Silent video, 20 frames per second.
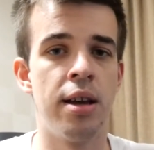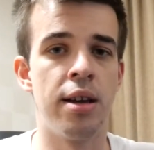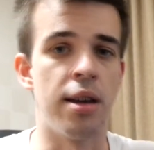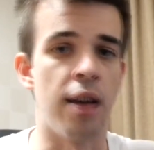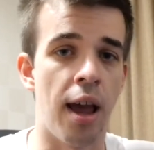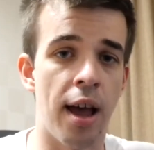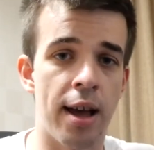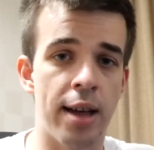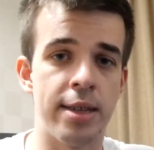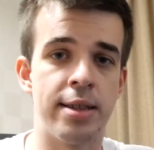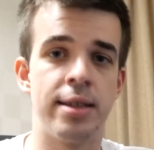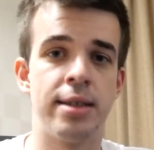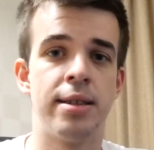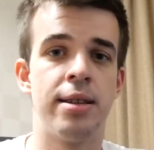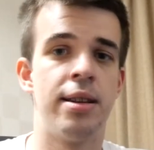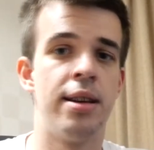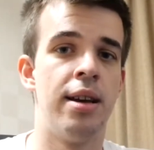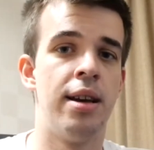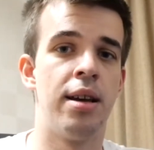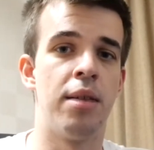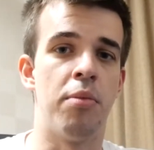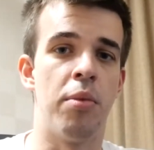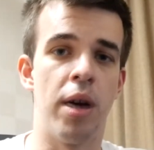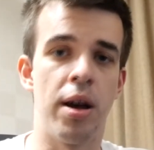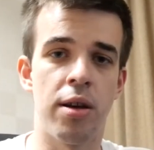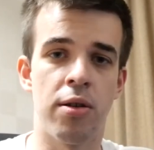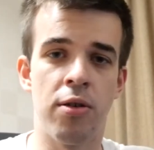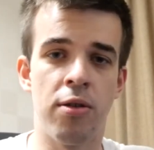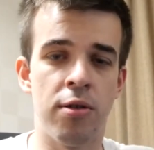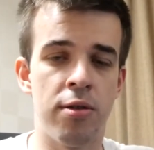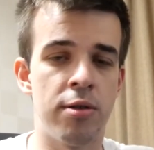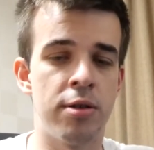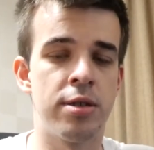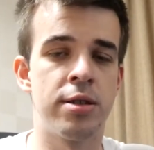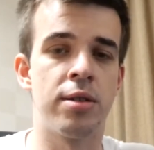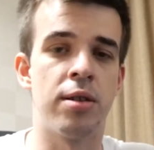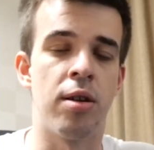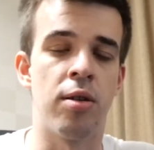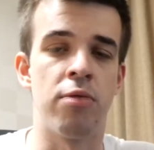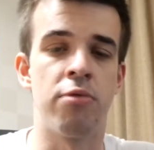Guys, my
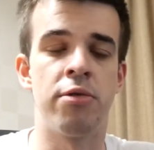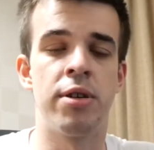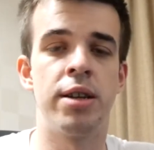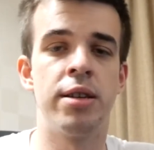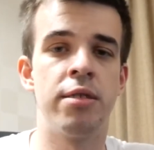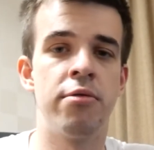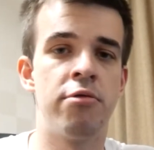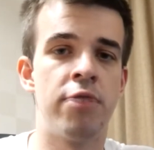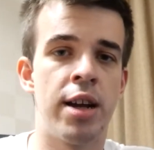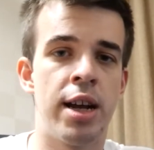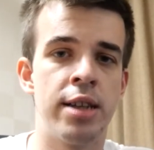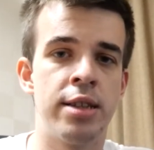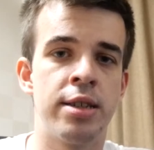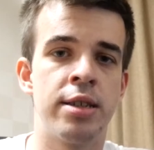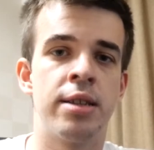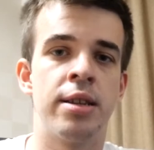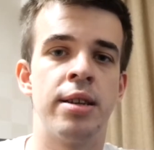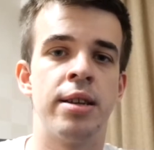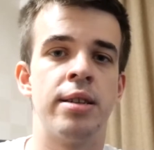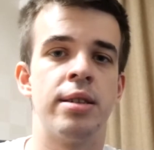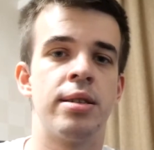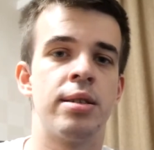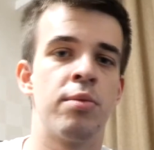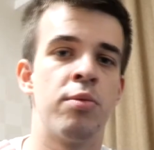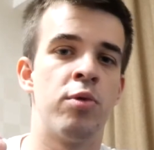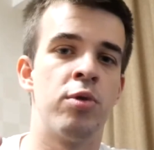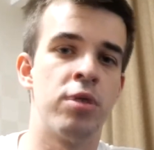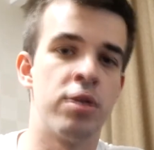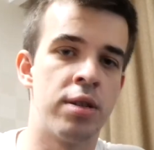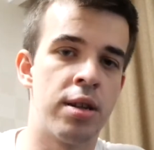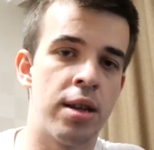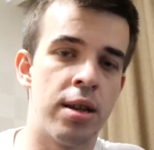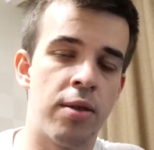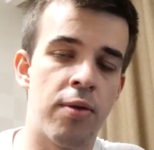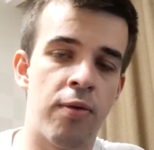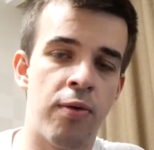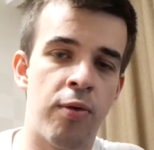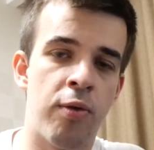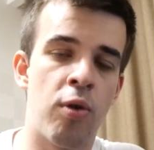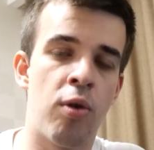course already ranked as more than
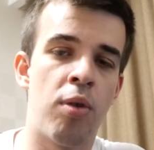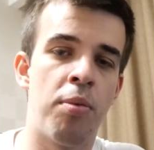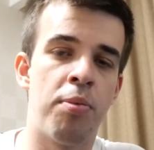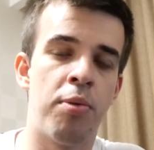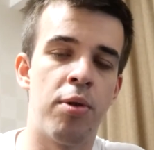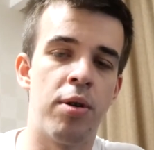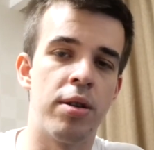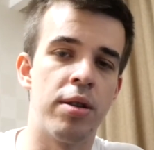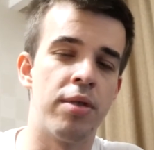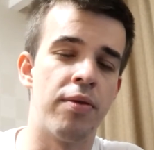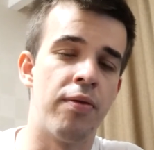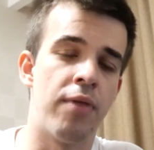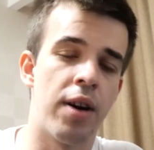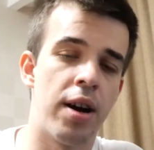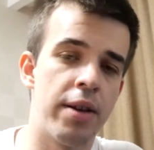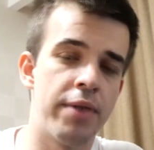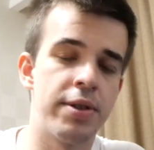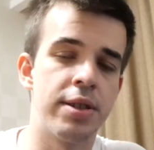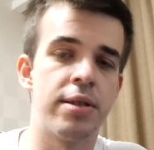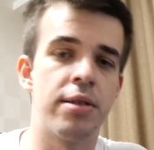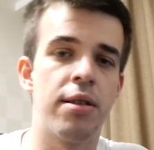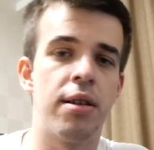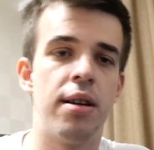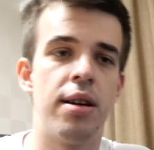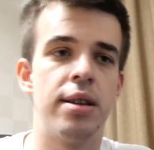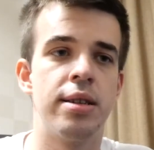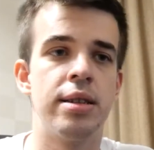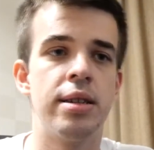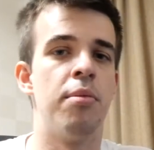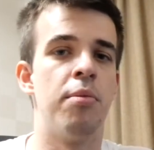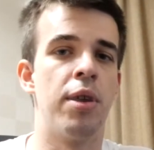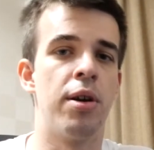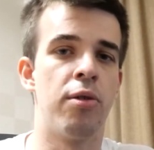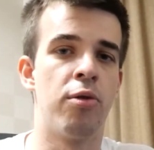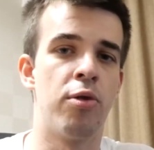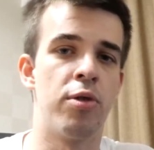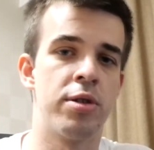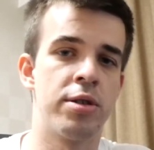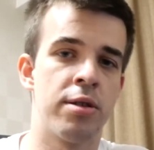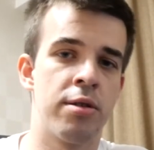4.5 stars. My
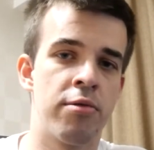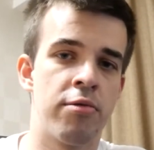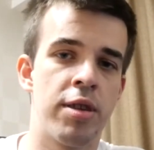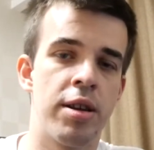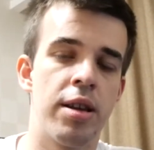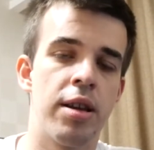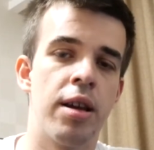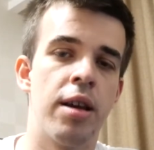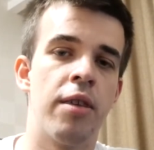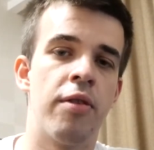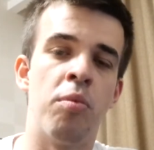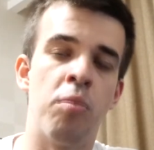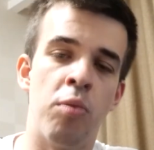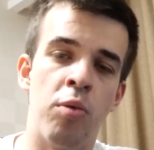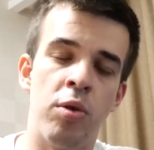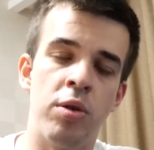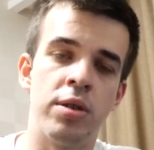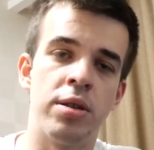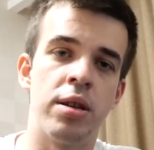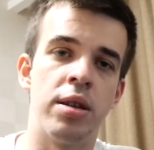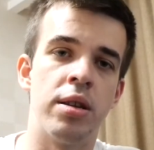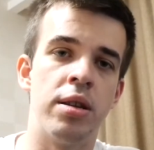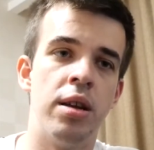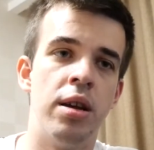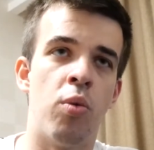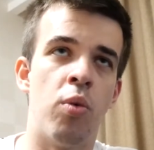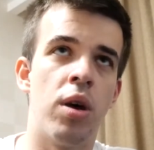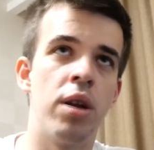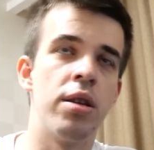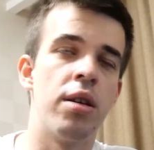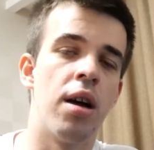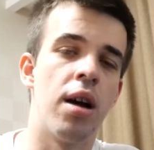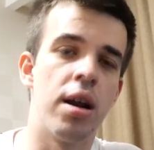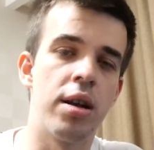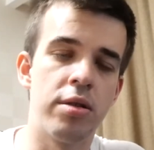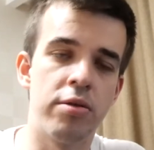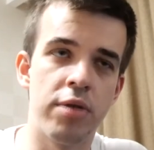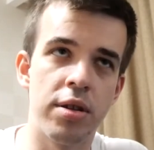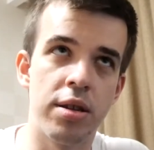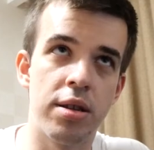course already have more than
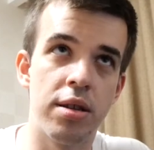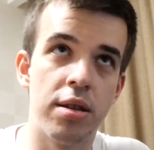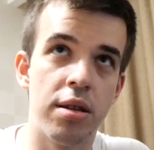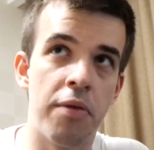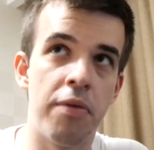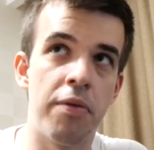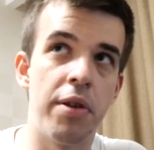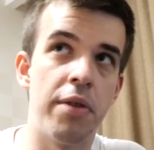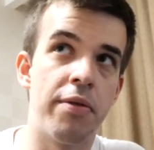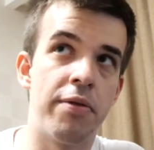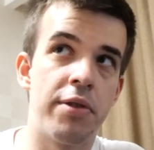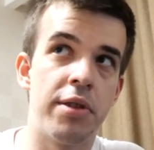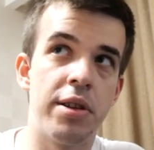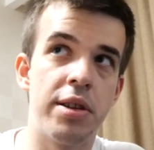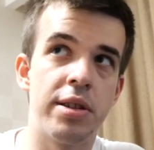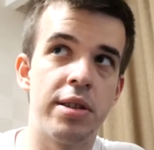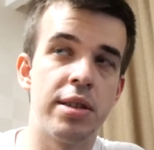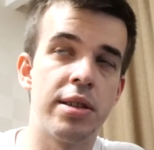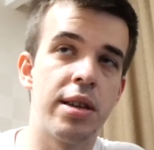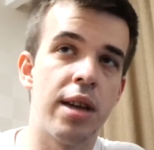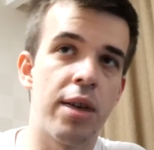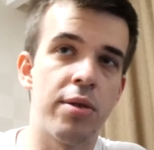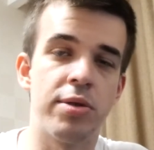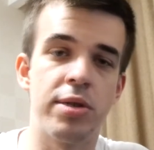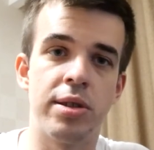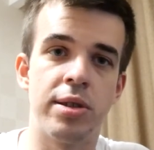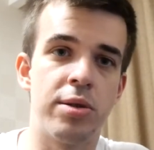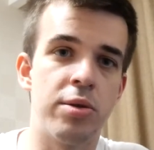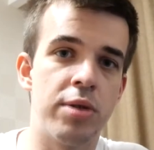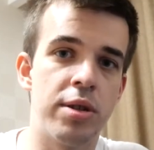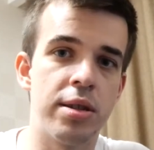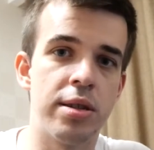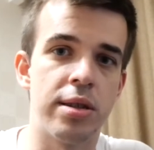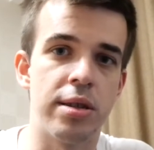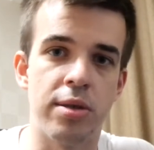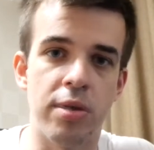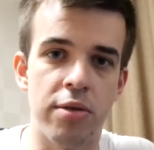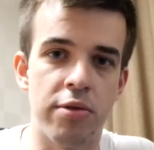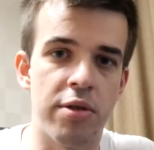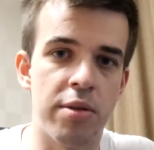150,000 students.
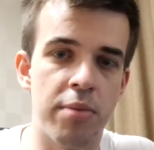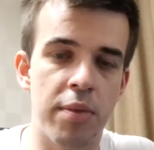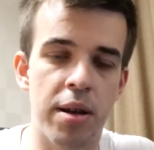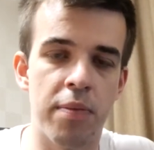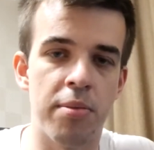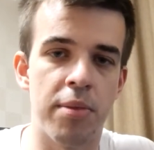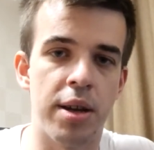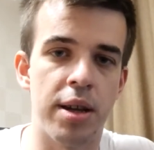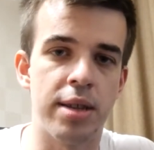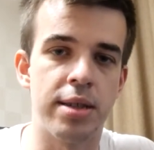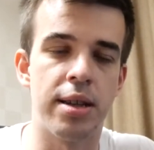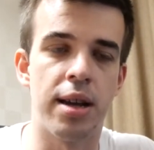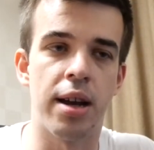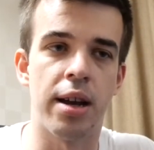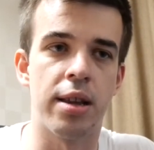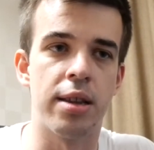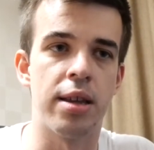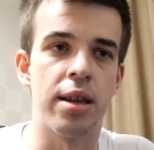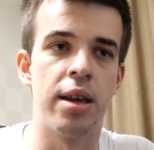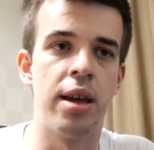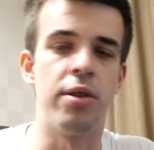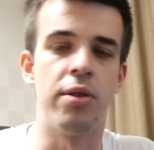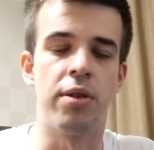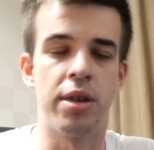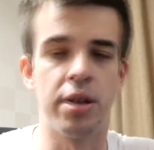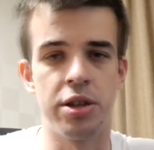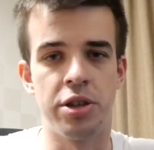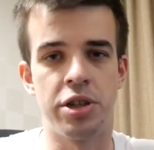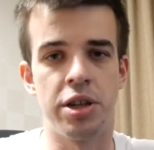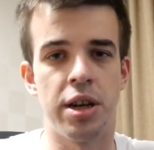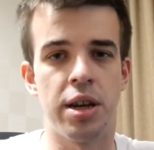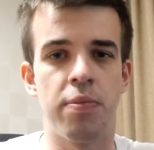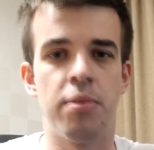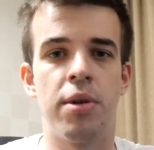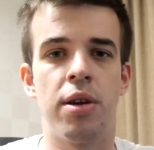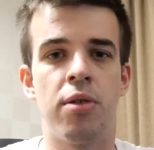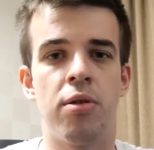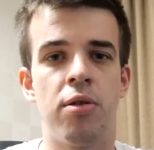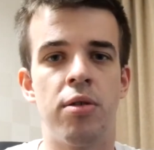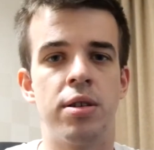Don't remember exactly. You can check
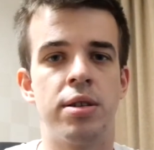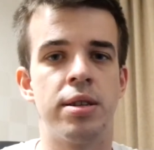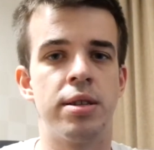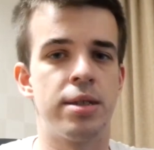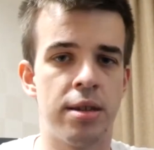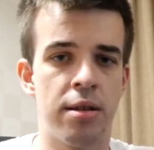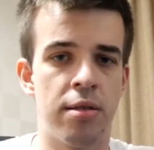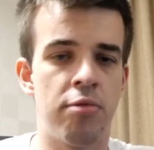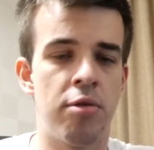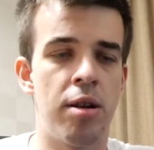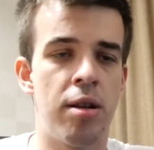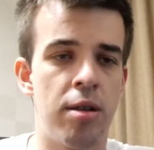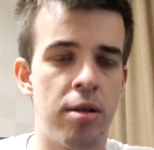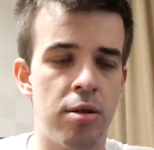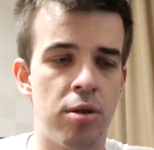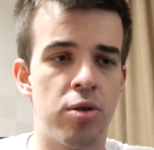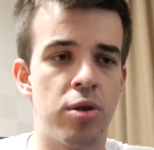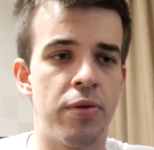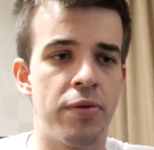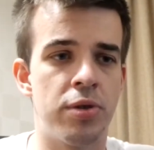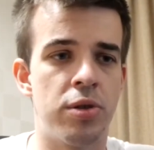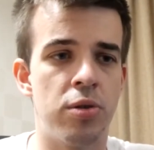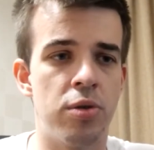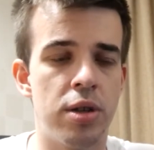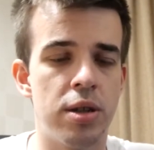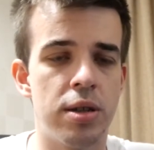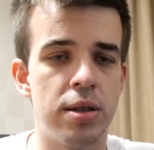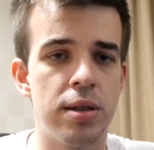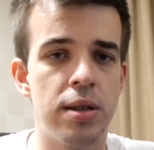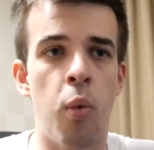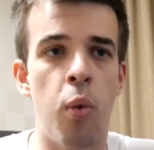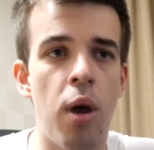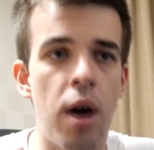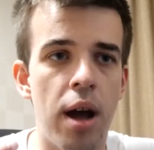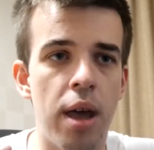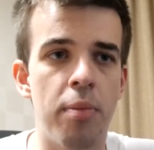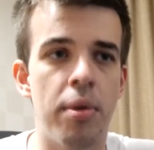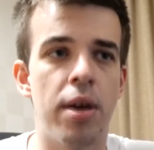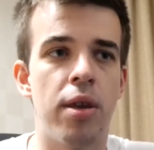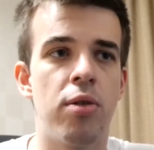my courses. There are really a lot of students.
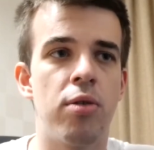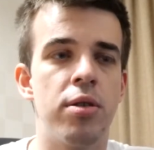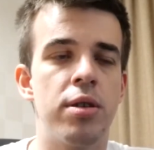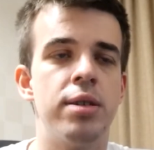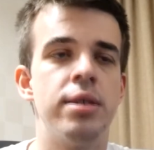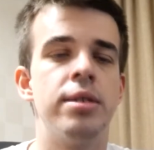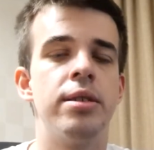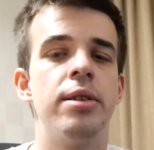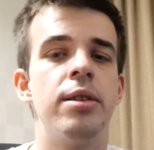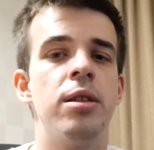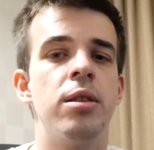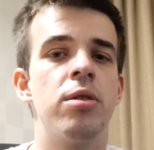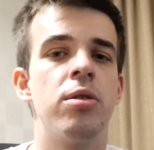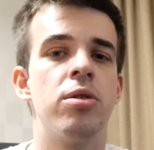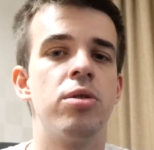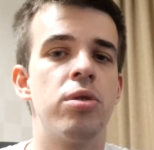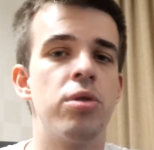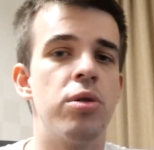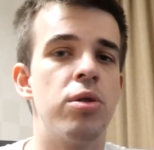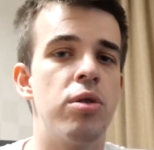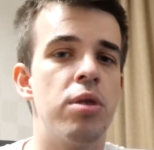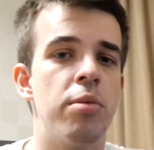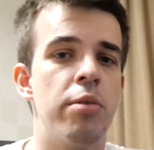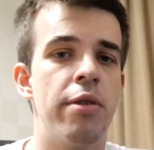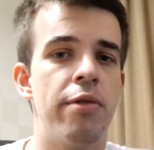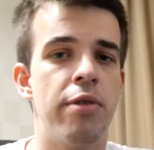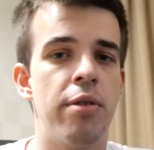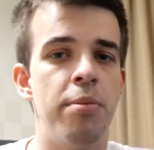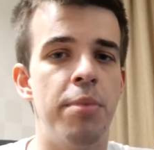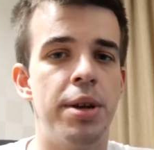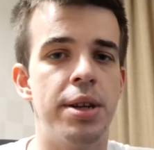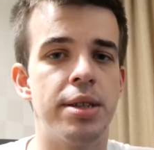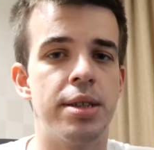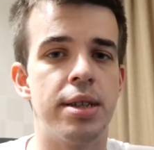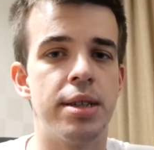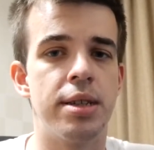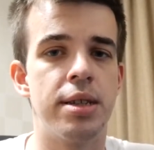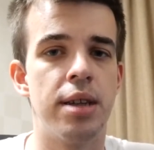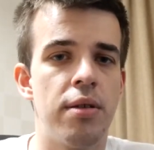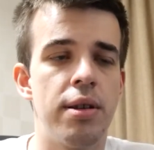Why my course still not on Udemy for Business?